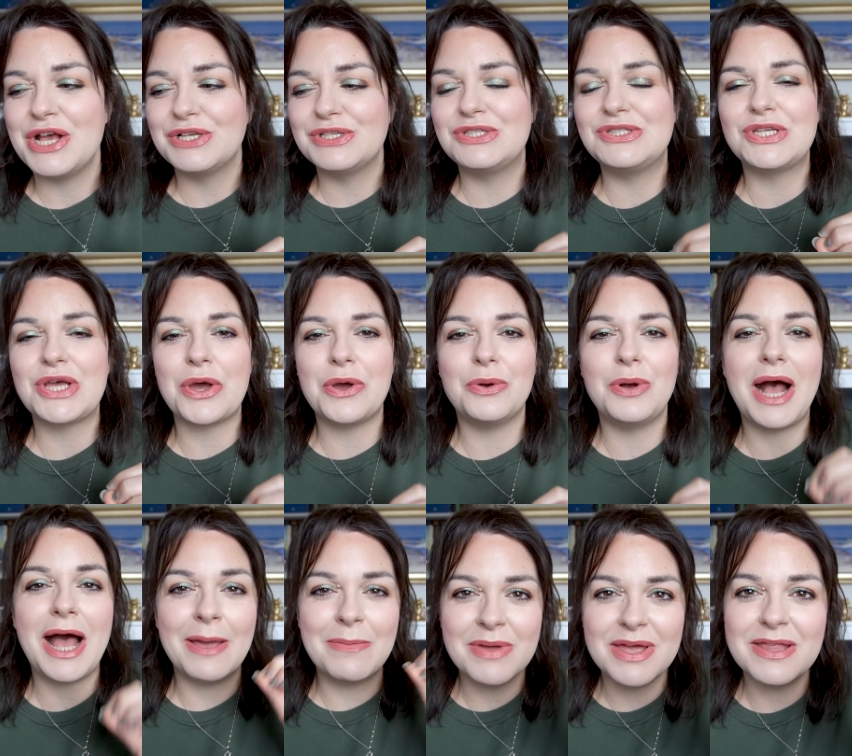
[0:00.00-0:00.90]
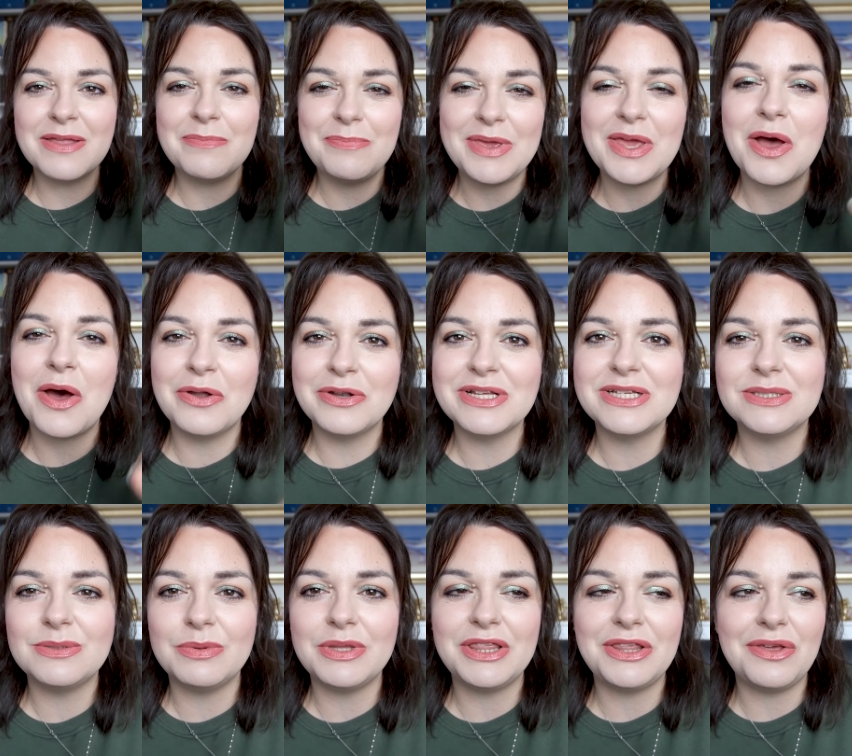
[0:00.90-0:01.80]
So I'm going to be
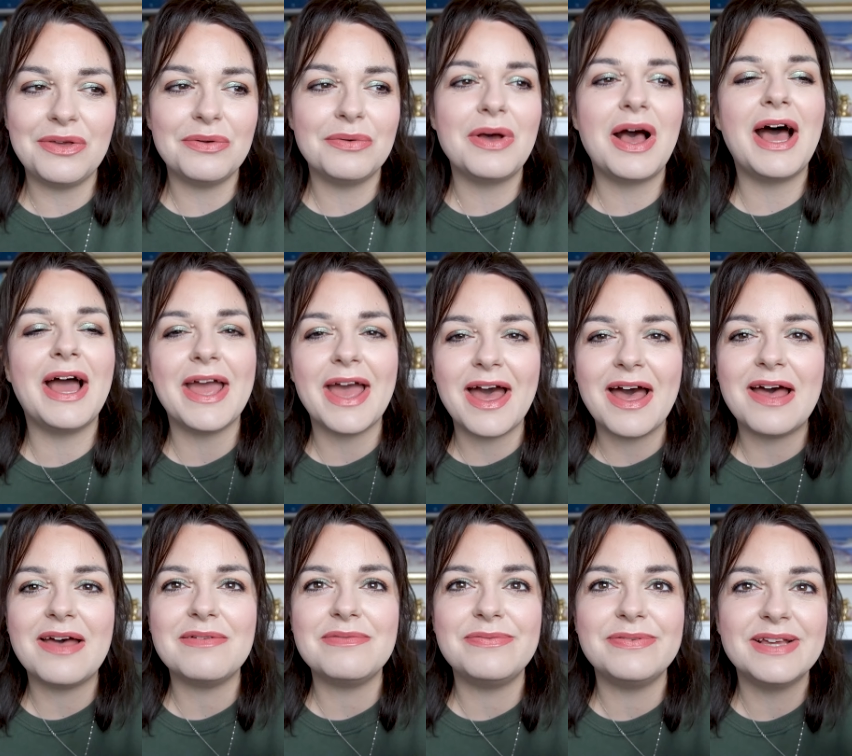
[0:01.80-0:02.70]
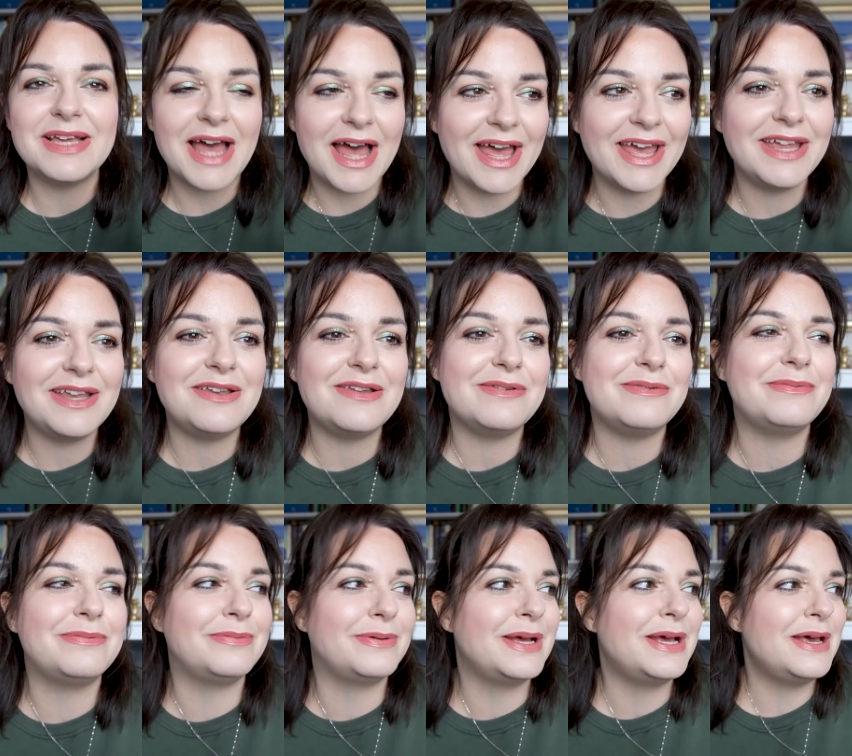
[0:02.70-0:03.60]
honest with you, I have kind
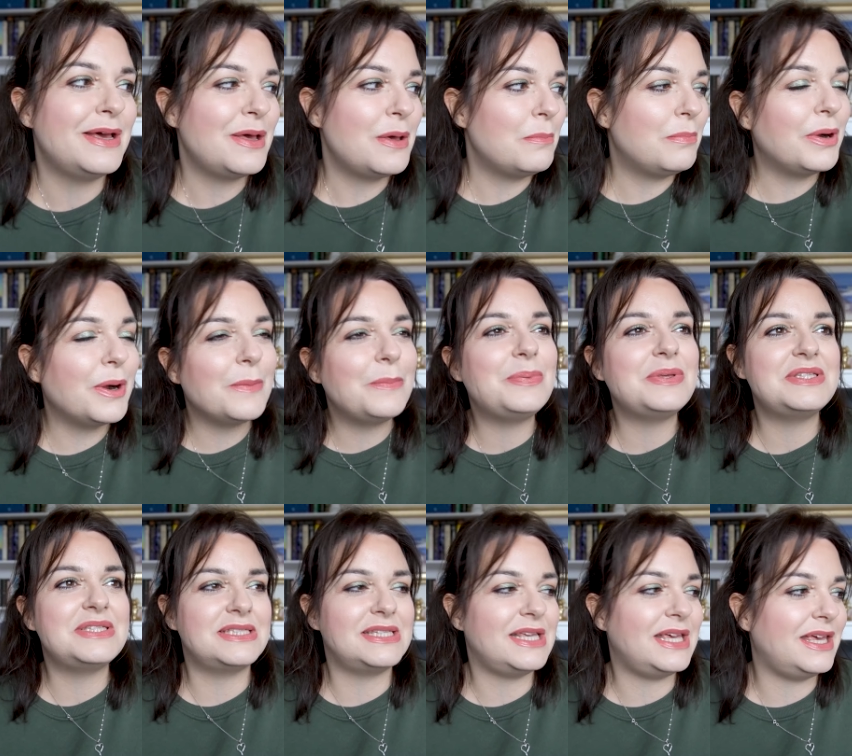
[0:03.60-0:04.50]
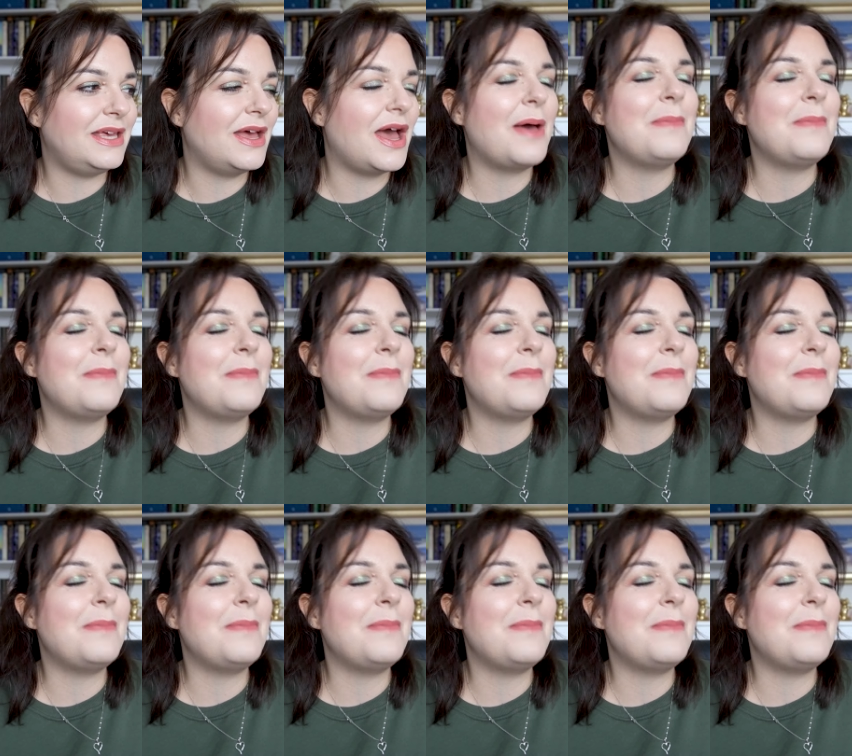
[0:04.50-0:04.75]
of purposely,